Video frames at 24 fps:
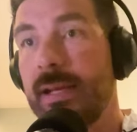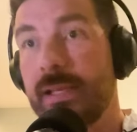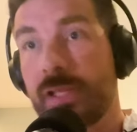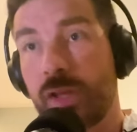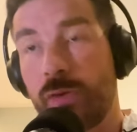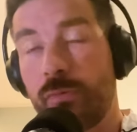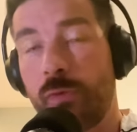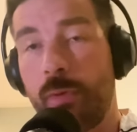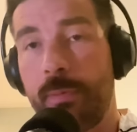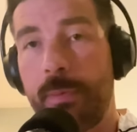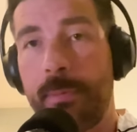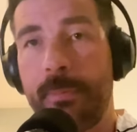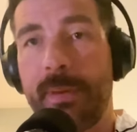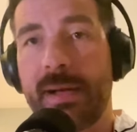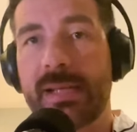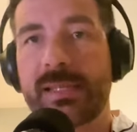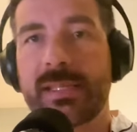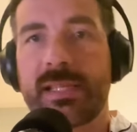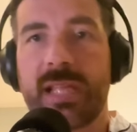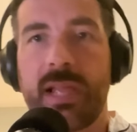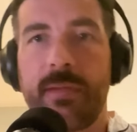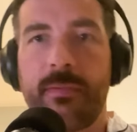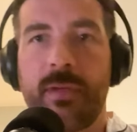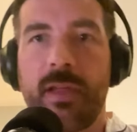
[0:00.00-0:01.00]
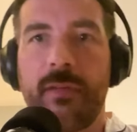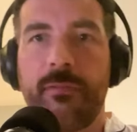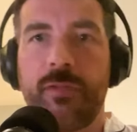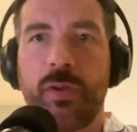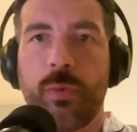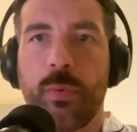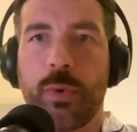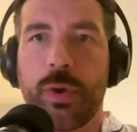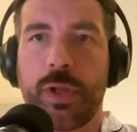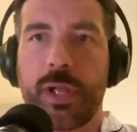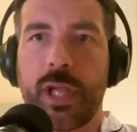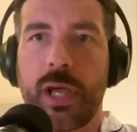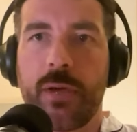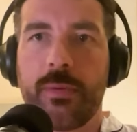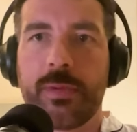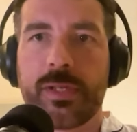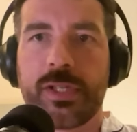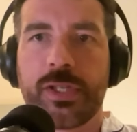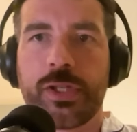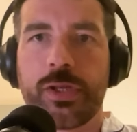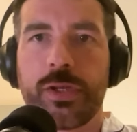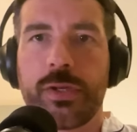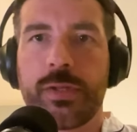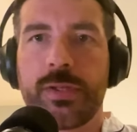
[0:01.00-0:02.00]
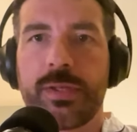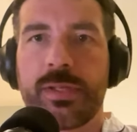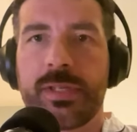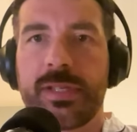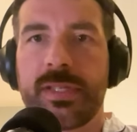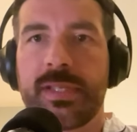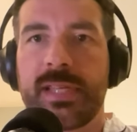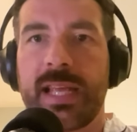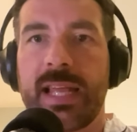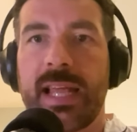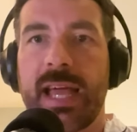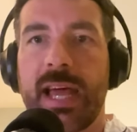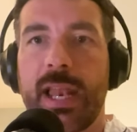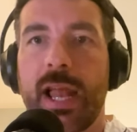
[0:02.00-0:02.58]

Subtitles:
It's on Rugby Pass TV if you want to go and see it.